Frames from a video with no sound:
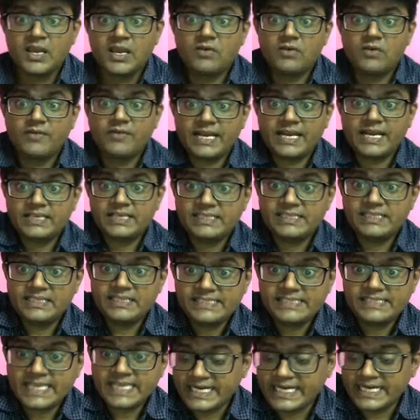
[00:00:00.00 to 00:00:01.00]
Whereas in the
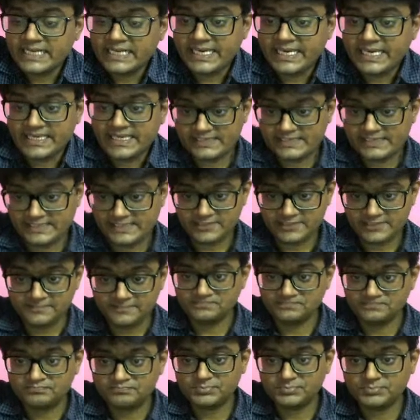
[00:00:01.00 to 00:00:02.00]
second case,
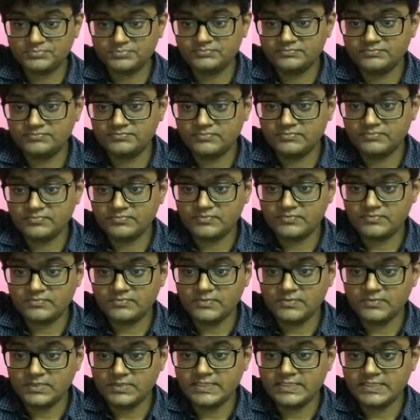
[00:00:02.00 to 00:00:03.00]

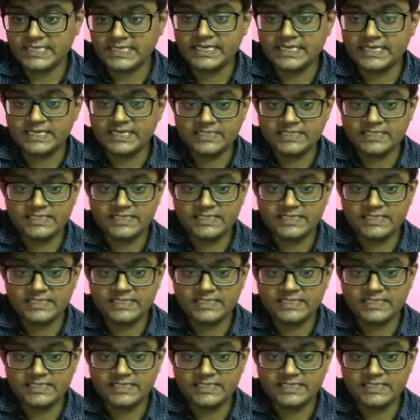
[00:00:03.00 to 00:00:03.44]
this